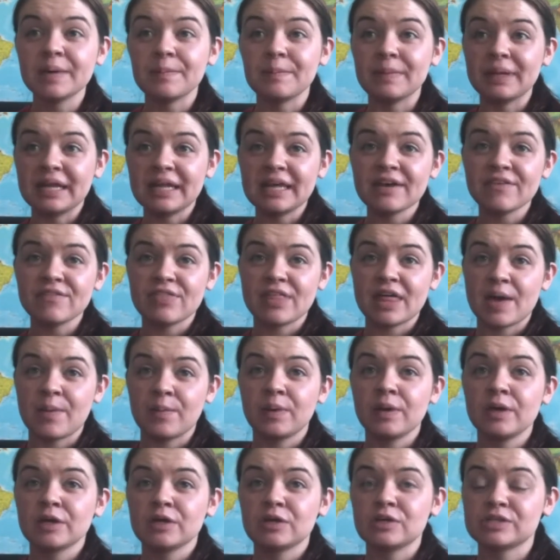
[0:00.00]
Many of them
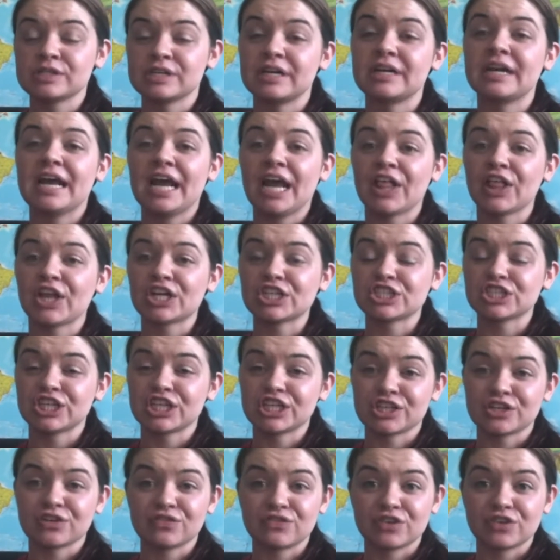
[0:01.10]
use an inhaler during their